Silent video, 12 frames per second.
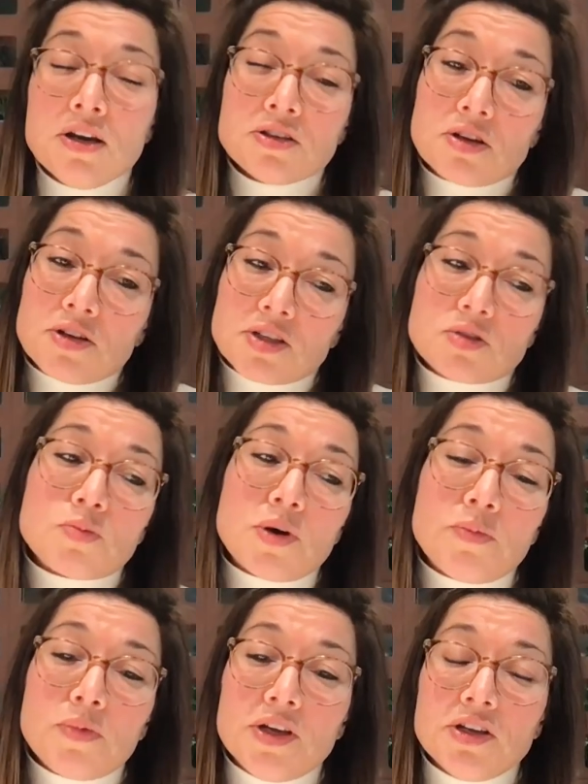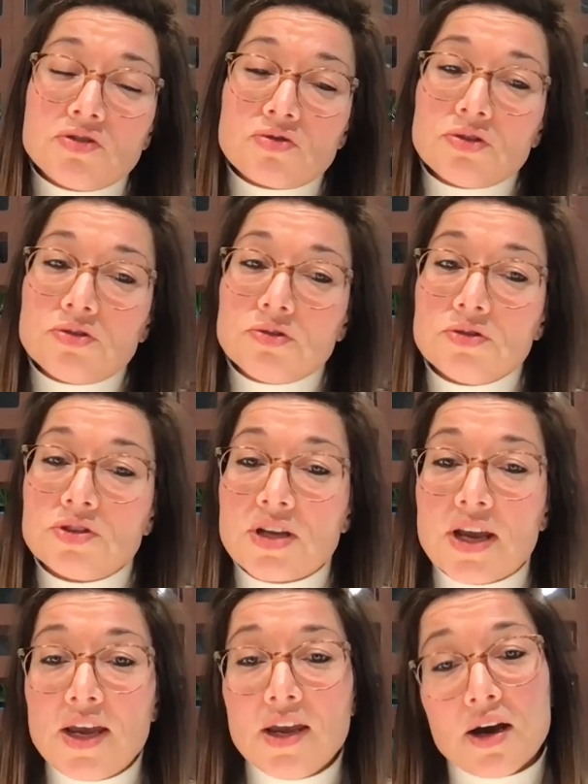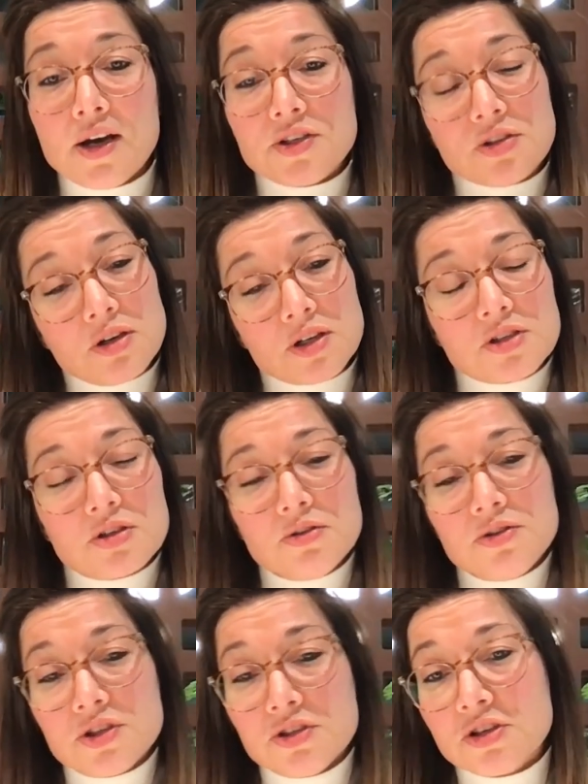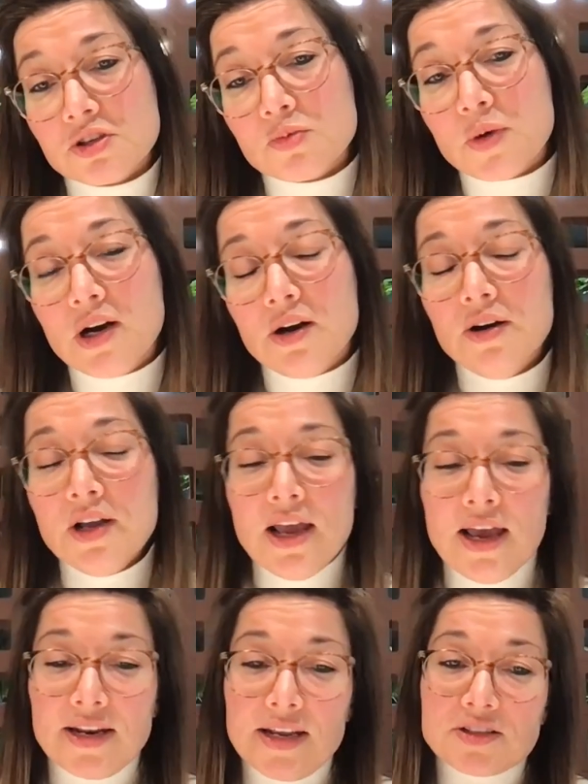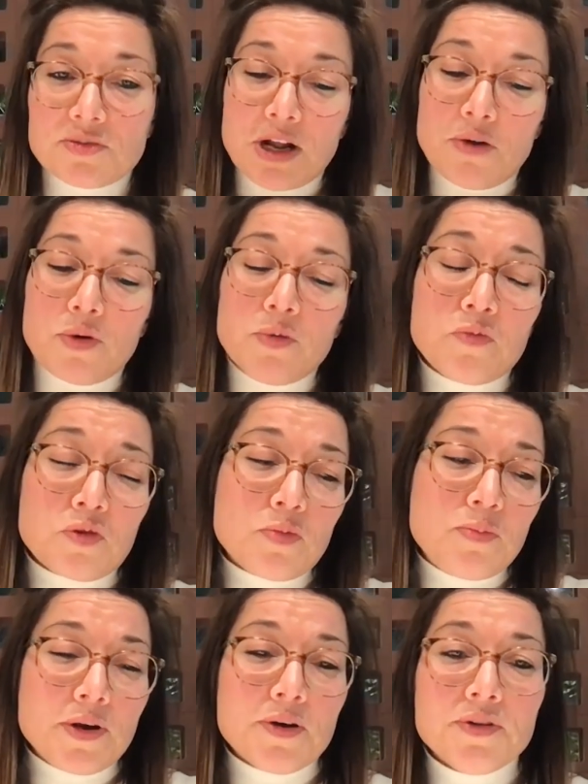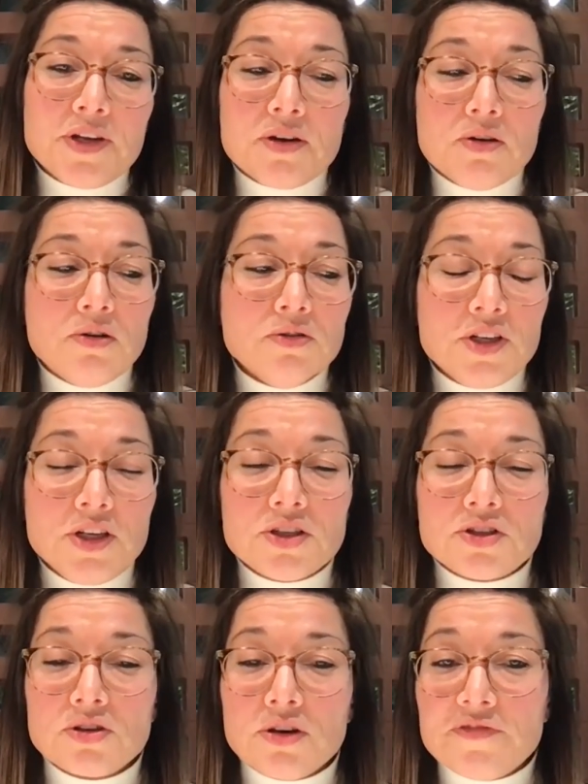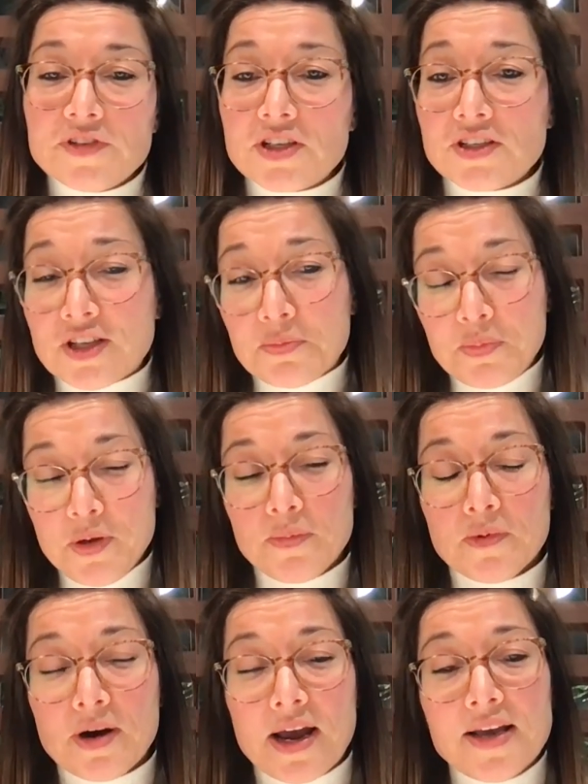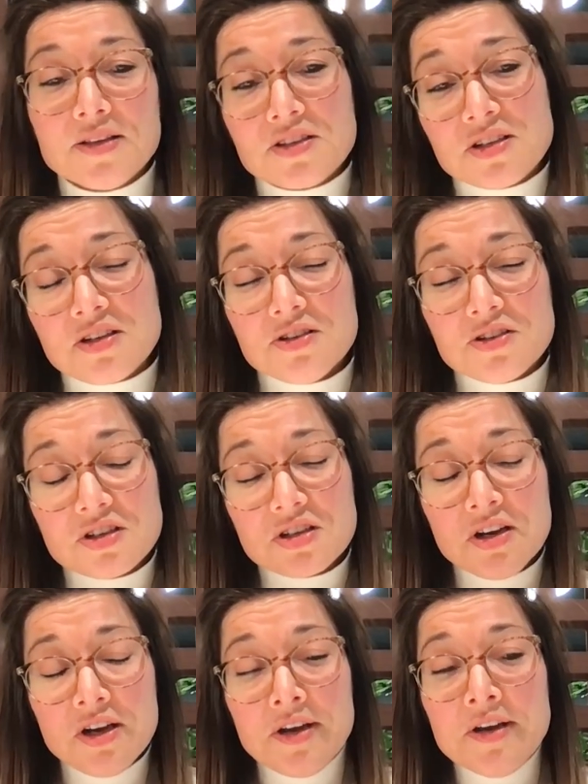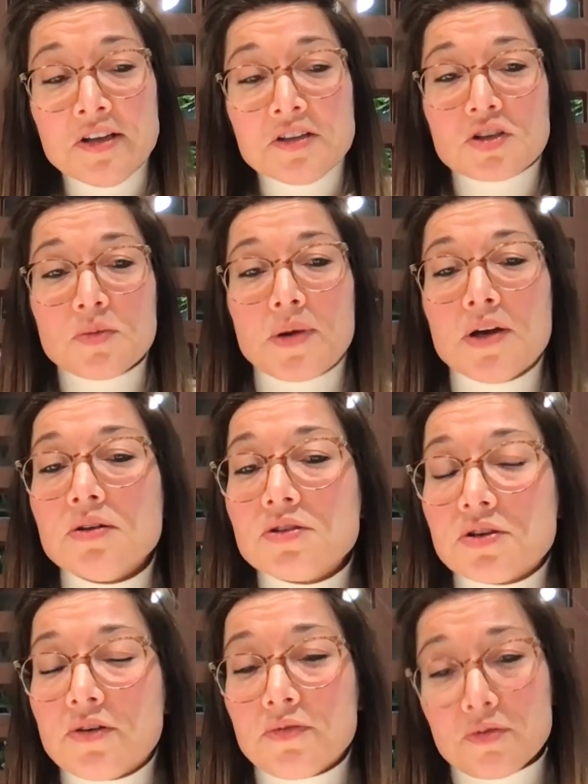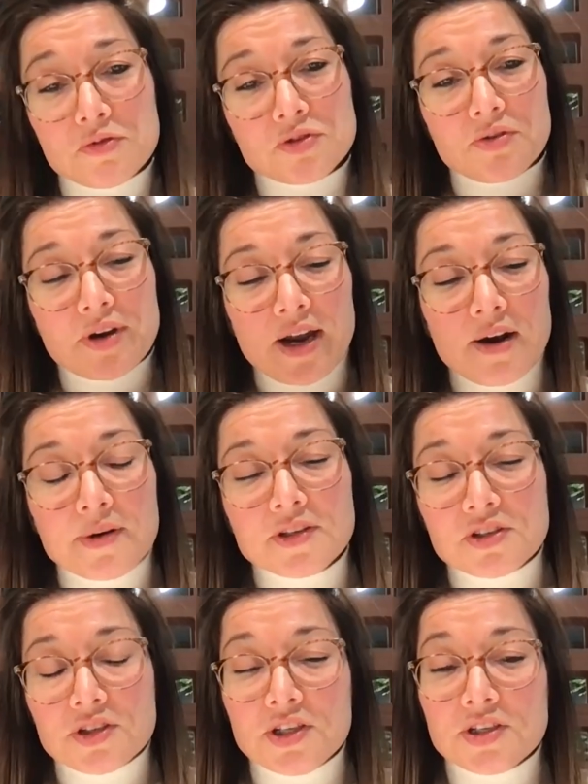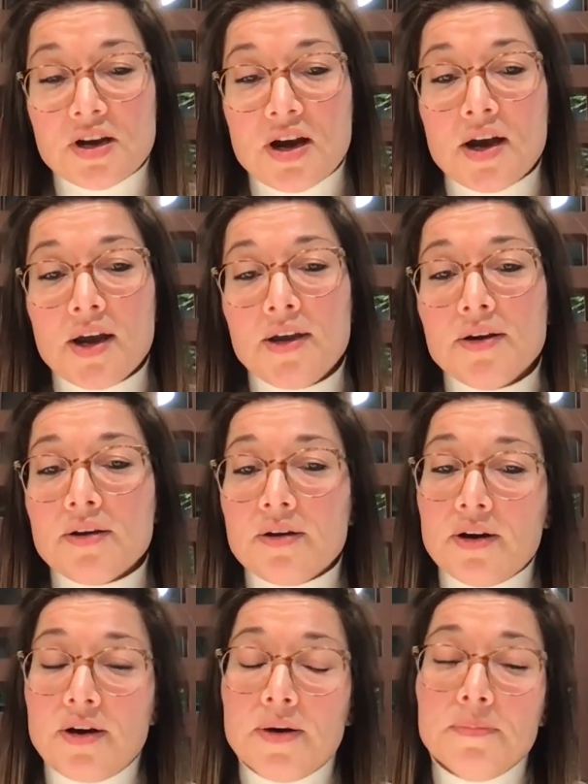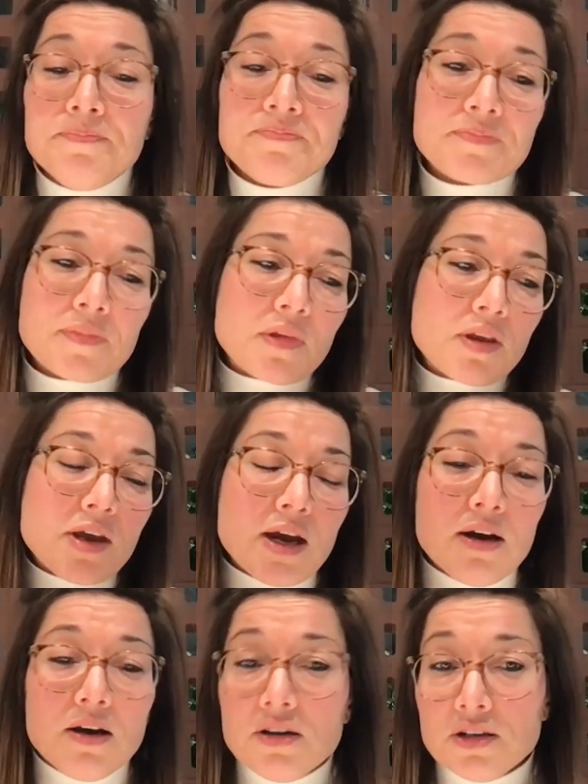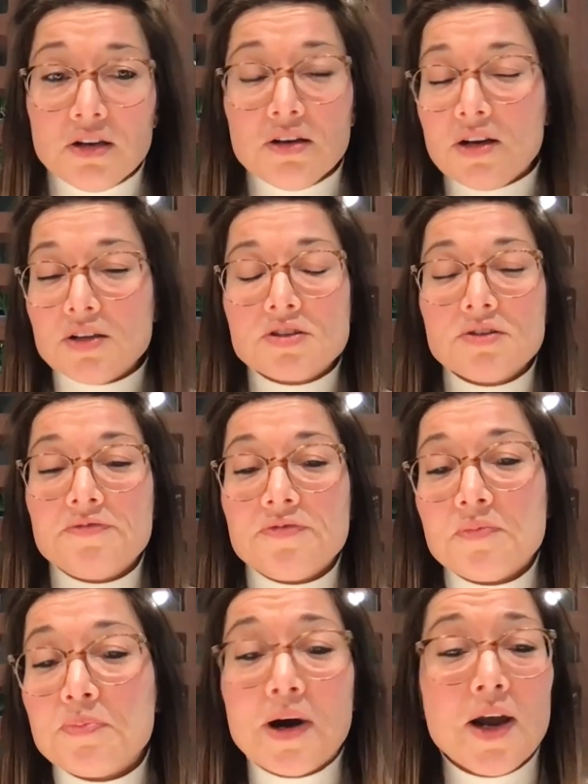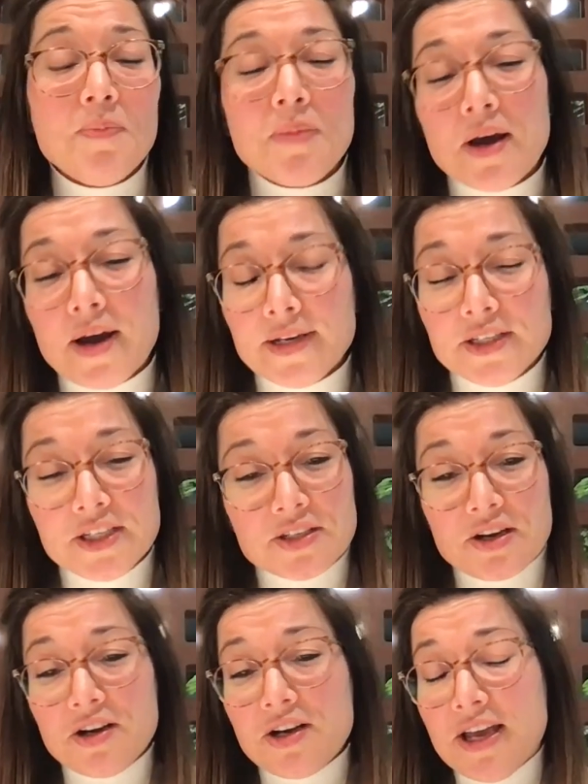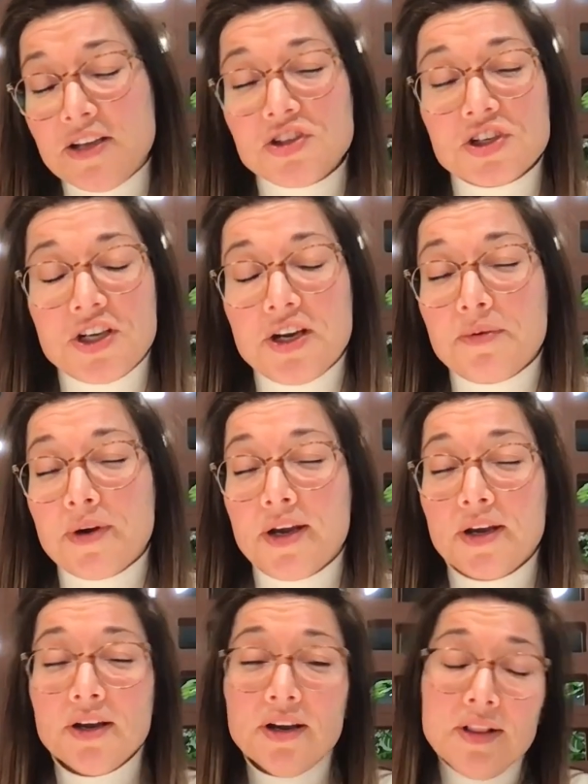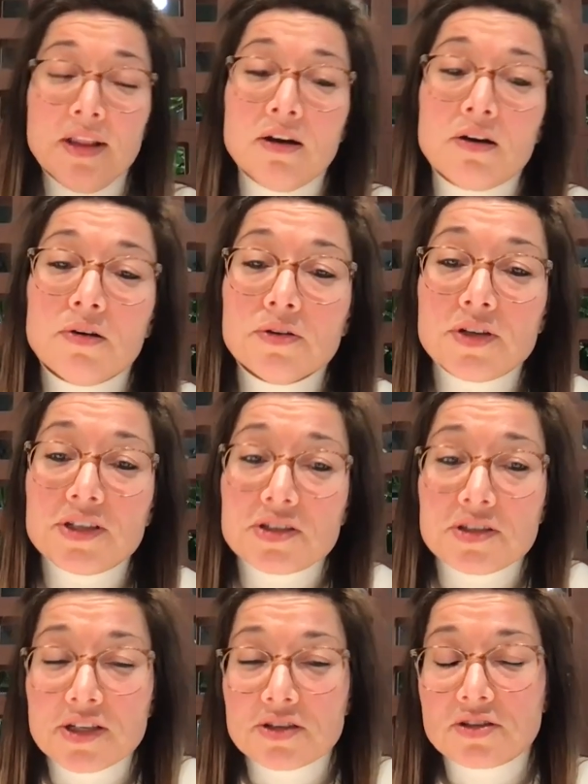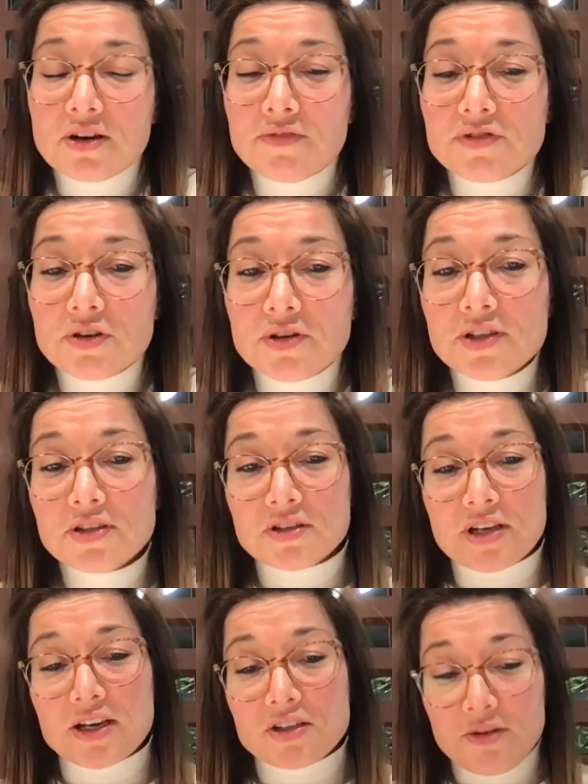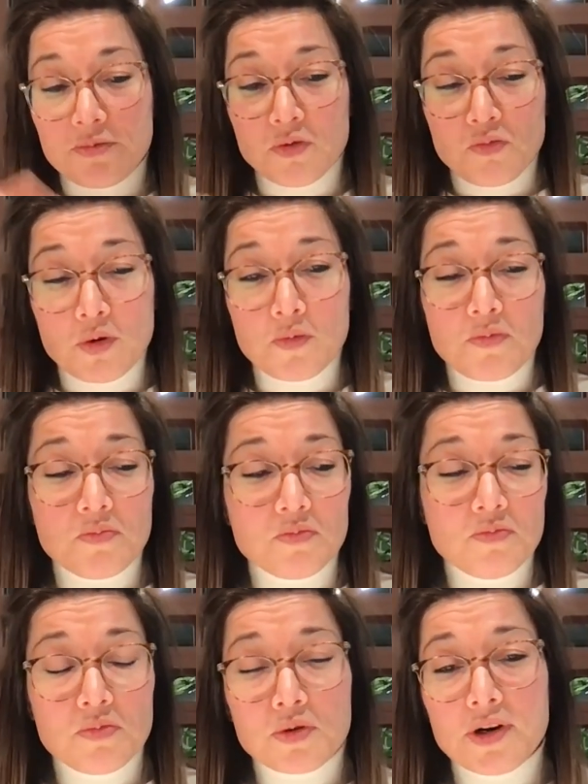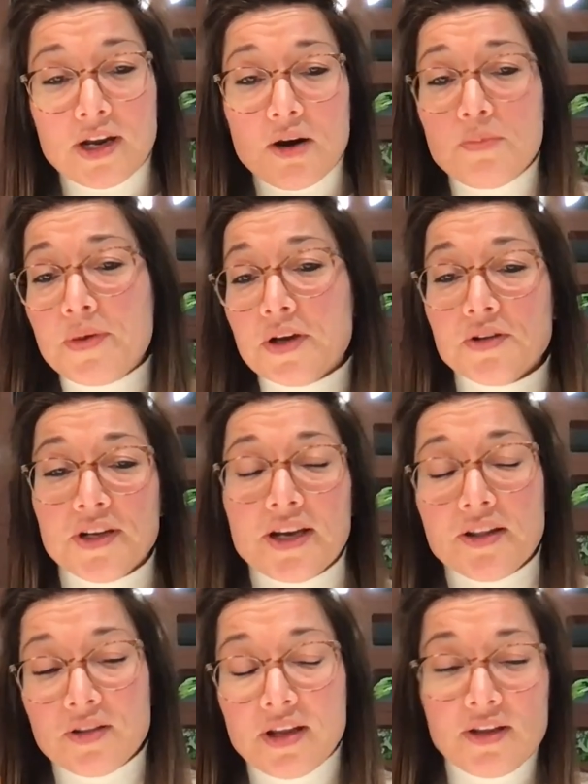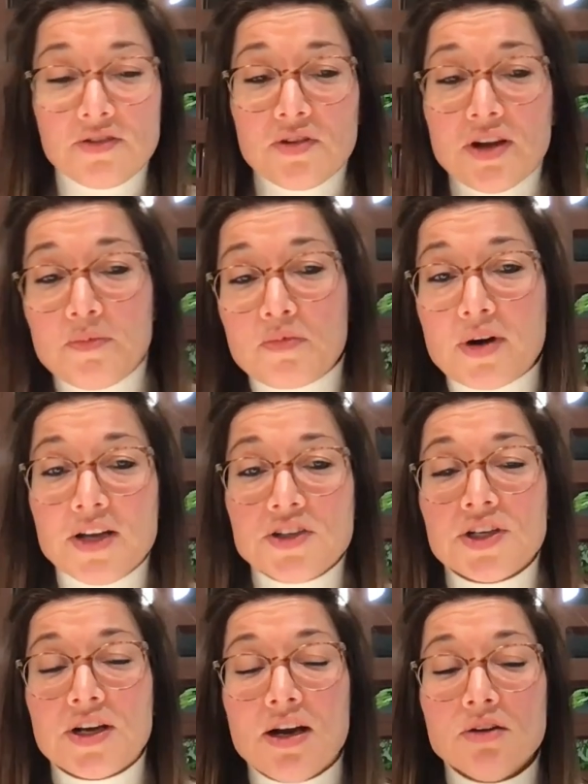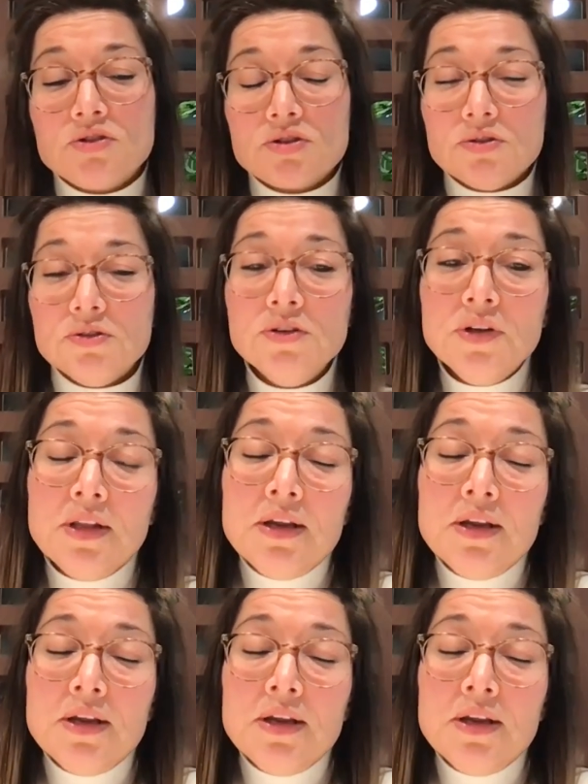So that's when we introduced A I sonic solutions as well. And that's now we we're building all these services that people ask us to build. So also character design, um, yeah, lots of pipeline design, engineering, all this this stuff. So this is actually what we're, we're now building and, and, and branching out to.